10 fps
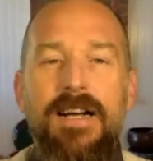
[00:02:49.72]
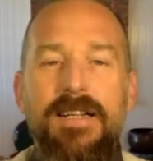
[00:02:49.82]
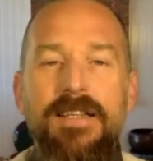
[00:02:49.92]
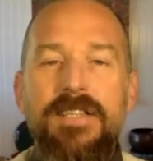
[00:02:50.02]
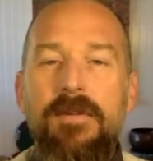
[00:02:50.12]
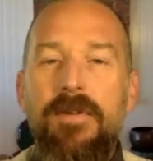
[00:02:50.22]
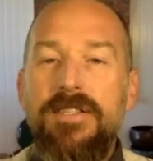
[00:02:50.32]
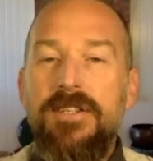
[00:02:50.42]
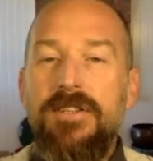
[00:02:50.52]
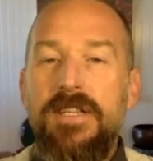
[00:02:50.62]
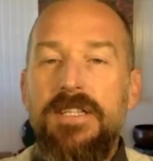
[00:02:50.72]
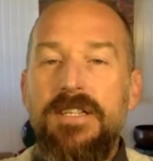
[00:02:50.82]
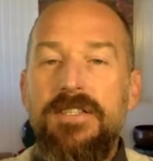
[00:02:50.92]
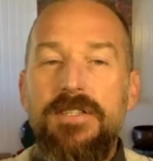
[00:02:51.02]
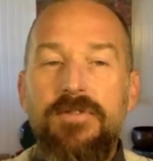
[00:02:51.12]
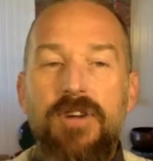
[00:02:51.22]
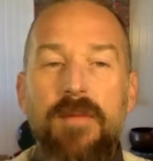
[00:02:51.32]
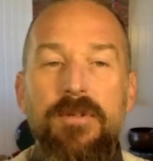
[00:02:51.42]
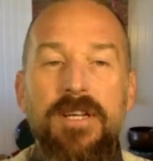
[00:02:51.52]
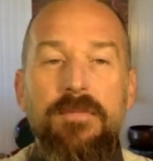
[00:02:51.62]
This gave rise to the existence of
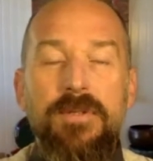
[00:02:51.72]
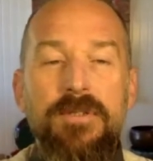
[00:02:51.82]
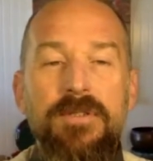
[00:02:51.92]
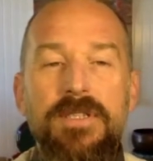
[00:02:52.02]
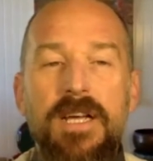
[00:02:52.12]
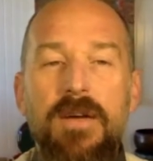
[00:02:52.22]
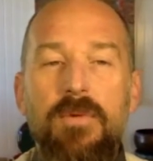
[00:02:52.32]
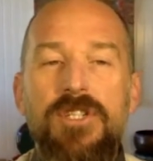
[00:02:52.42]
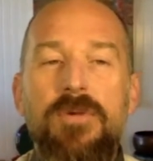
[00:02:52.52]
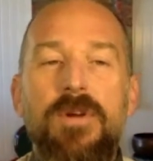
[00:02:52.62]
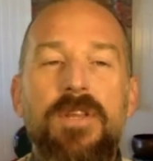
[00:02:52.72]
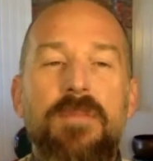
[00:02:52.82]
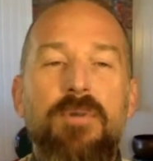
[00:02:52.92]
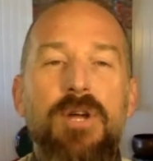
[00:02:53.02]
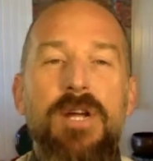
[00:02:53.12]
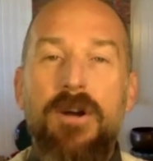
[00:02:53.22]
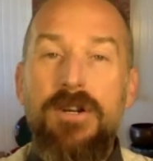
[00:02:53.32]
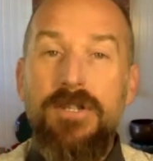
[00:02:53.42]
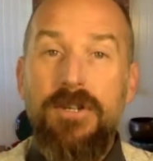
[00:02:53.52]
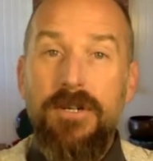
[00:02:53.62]
tribal taboos, which were the
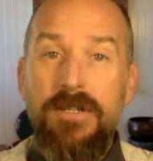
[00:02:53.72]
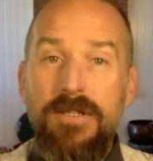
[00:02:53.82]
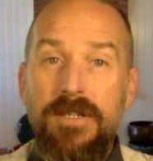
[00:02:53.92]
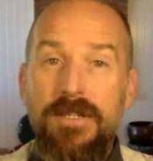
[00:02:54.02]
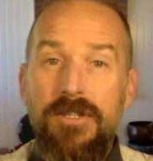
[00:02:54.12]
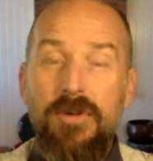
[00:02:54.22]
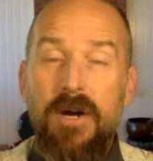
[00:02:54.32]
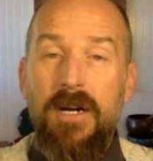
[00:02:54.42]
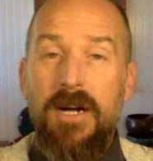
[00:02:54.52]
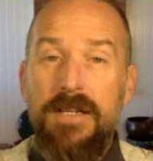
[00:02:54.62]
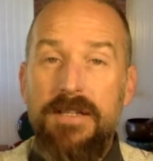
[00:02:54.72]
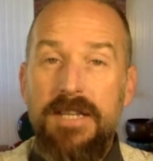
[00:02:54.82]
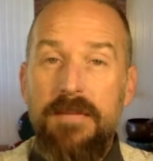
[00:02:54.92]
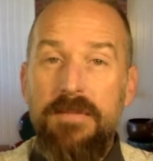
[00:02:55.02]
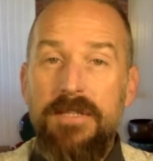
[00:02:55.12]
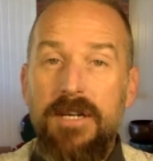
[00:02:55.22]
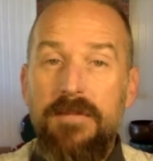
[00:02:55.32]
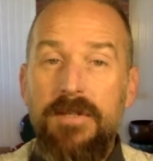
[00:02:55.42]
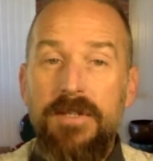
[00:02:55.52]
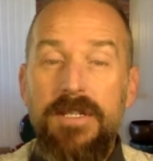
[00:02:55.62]
precursors to our concepts of
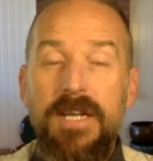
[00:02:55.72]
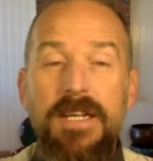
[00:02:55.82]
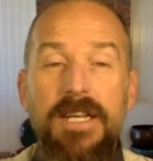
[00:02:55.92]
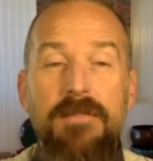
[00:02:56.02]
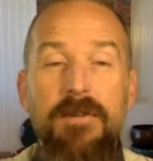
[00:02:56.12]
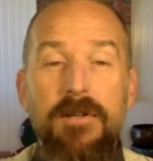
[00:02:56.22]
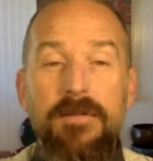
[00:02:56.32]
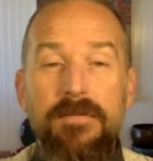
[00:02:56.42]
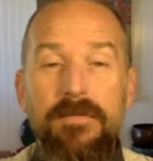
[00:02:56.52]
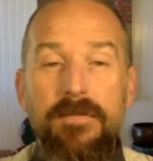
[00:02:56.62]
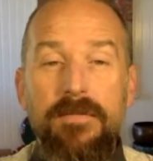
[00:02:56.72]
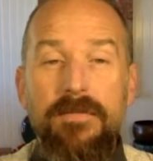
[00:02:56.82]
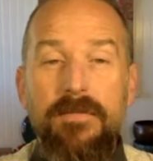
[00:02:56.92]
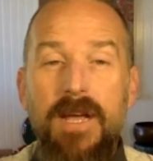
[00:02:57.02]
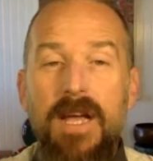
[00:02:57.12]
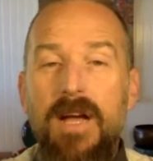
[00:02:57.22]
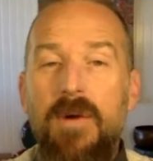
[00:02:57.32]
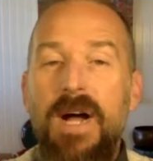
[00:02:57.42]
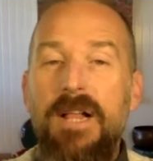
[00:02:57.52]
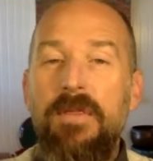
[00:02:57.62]
good and evil.
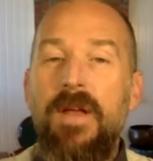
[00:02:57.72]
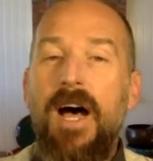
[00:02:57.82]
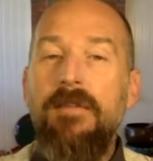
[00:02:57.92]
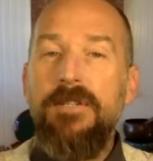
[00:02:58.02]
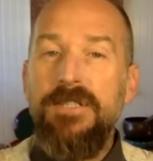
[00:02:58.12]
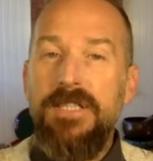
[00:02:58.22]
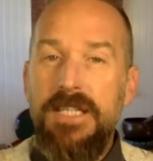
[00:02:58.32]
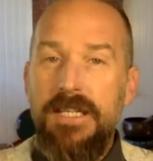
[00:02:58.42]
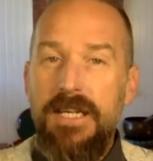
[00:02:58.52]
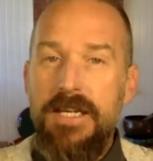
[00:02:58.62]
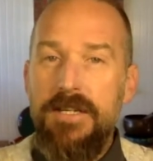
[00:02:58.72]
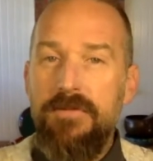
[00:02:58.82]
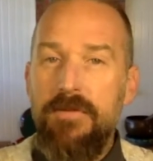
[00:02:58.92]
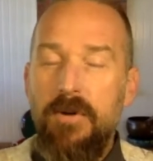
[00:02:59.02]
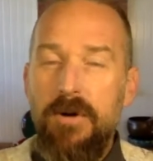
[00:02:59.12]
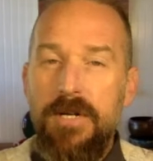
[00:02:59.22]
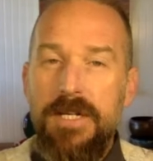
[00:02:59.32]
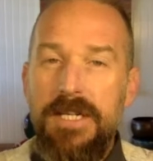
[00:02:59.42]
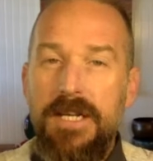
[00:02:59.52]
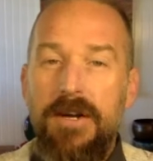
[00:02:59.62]
While novelty is rewarded
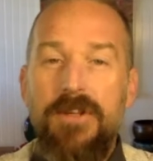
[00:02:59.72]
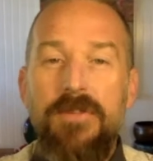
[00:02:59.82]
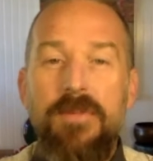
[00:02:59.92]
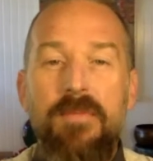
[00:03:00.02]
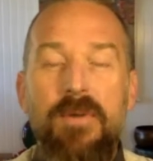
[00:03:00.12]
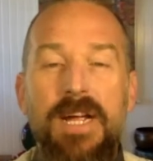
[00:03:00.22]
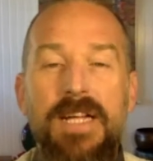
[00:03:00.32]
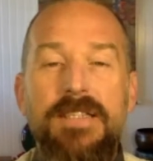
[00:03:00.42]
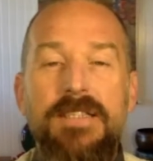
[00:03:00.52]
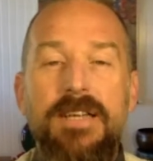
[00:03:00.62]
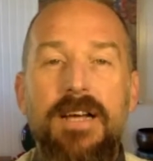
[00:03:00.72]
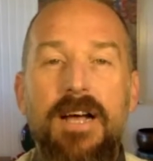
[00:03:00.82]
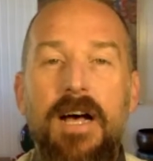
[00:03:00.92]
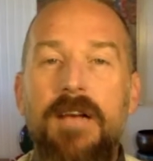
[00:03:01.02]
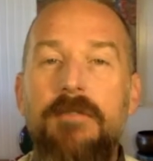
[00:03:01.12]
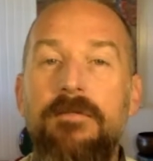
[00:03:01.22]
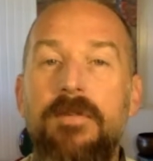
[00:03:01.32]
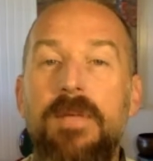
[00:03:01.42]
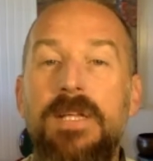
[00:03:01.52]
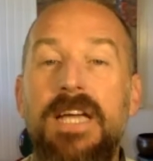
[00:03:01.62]
in our human brains,
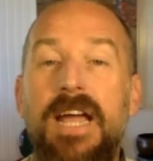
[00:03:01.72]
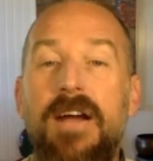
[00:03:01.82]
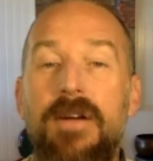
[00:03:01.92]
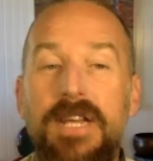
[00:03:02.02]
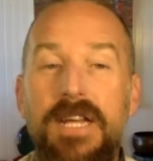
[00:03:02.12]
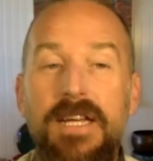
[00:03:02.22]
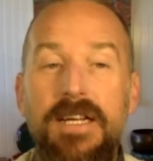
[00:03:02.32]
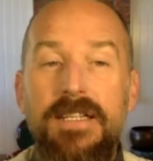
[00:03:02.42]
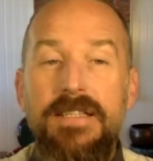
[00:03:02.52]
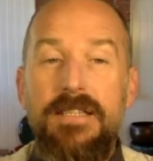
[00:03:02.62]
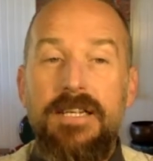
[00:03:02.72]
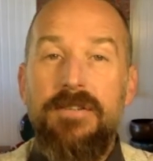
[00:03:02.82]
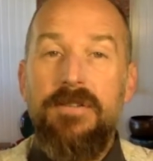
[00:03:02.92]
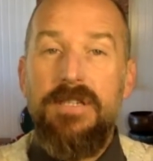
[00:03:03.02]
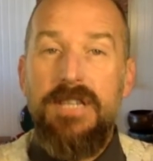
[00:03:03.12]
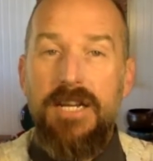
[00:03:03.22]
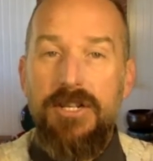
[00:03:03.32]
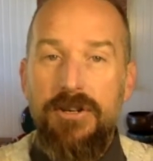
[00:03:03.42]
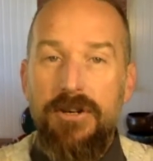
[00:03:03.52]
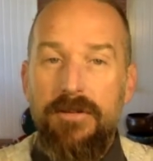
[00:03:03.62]
unfamiliarity signals
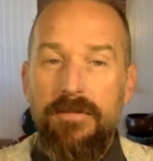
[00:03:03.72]
danger.